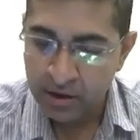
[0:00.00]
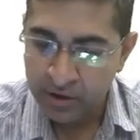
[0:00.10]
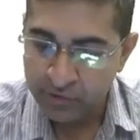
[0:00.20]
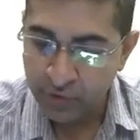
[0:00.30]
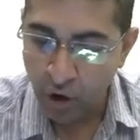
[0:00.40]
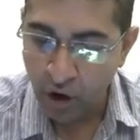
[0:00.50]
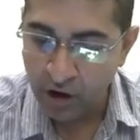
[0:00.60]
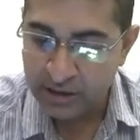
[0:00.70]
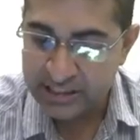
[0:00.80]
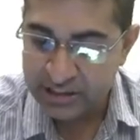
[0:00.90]

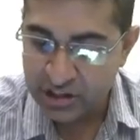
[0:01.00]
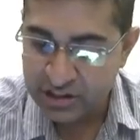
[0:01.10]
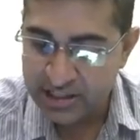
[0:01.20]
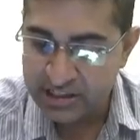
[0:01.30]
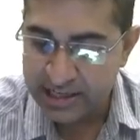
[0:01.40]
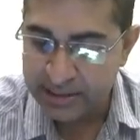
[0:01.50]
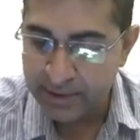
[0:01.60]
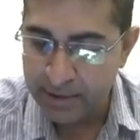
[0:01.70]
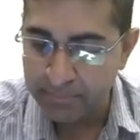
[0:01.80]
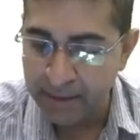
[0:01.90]
For 66
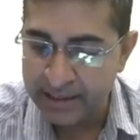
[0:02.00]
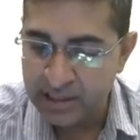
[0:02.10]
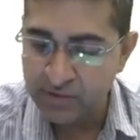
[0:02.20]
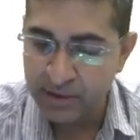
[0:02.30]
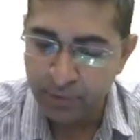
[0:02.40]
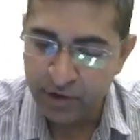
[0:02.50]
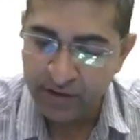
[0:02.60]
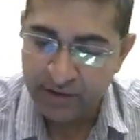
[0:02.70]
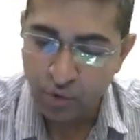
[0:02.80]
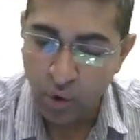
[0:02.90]
centimeter
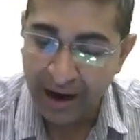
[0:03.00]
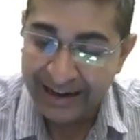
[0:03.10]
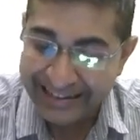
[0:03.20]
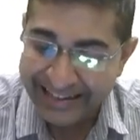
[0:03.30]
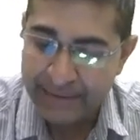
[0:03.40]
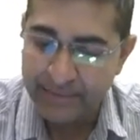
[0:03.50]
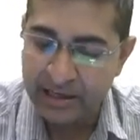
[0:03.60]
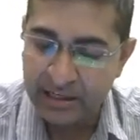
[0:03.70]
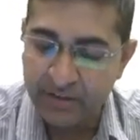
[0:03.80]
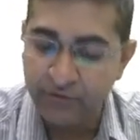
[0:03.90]
-1.5. So
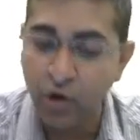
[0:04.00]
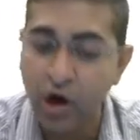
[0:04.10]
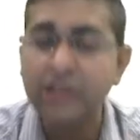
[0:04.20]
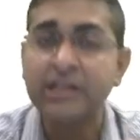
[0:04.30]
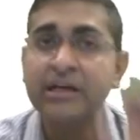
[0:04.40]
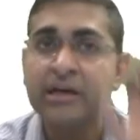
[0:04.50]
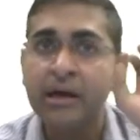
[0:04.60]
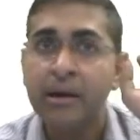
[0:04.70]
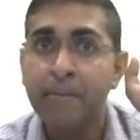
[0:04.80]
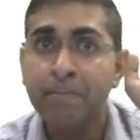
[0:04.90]
ultimately, what
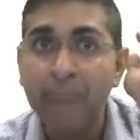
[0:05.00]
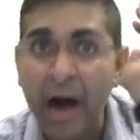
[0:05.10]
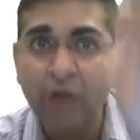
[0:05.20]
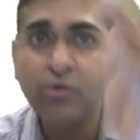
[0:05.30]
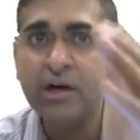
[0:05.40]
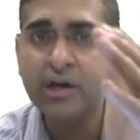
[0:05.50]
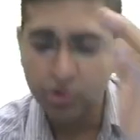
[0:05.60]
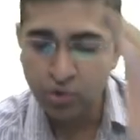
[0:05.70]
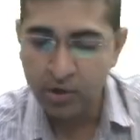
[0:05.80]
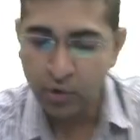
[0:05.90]
power
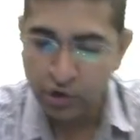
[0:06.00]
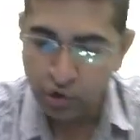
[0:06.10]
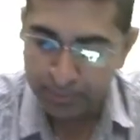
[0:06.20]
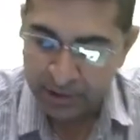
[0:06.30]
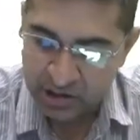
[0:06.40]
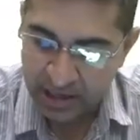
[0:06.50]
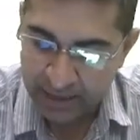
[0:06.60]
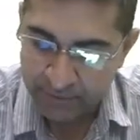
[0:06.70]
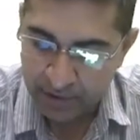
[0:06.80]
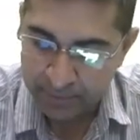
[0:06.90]
you are going to
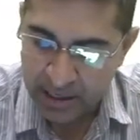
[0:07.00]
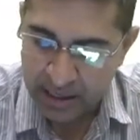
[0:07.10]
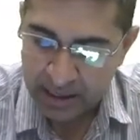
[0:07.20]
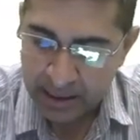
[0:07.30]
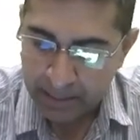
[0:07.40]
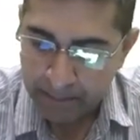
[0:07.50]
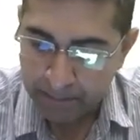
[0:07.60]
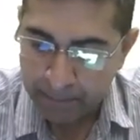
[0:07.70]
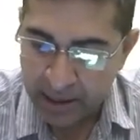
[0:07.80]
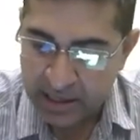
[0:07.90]
prescribe will be
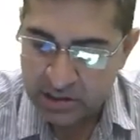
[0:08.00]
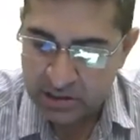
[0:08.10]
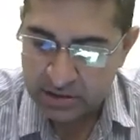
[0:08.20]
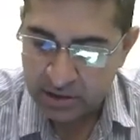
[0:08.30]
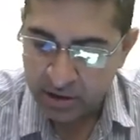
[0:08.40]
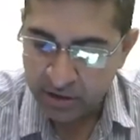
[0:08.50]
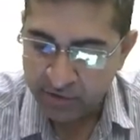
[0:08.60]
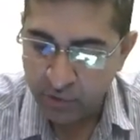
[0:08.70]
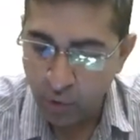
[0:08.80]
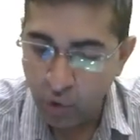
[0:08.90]

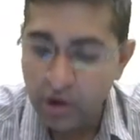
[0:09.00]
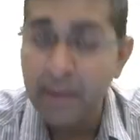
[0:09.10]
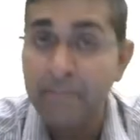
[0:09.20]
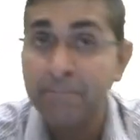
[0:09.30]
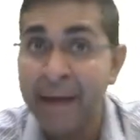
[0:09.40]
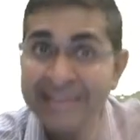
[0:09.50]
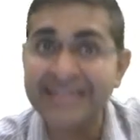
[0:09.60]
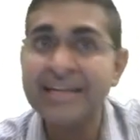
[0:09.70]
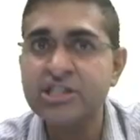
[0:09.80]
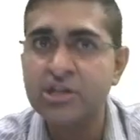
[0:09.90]
+4
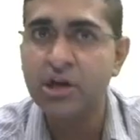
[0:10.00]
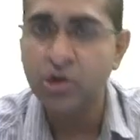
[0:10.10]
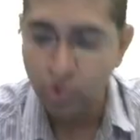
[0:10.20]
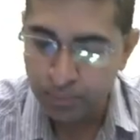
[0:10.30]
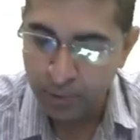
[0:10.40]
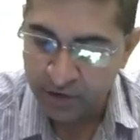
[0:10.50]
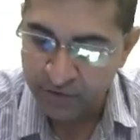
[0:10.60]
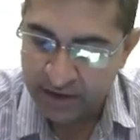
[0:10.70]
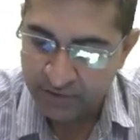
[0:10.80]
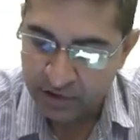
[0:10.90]

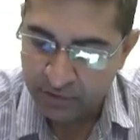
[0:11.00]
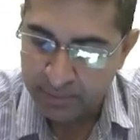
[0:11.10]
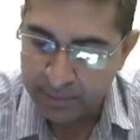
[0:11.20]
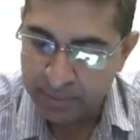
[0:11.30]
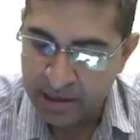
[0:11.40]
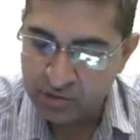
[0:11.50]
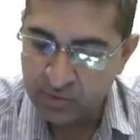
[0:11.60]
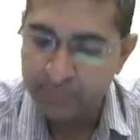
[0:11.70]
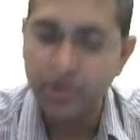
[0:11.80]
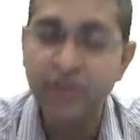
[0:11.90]
-2.5. It will be
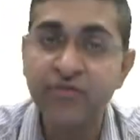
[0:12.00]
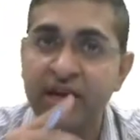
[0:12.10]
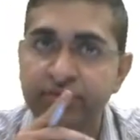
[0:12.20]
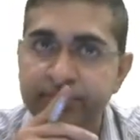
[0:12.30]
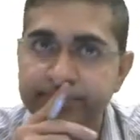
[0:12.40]
+1.5.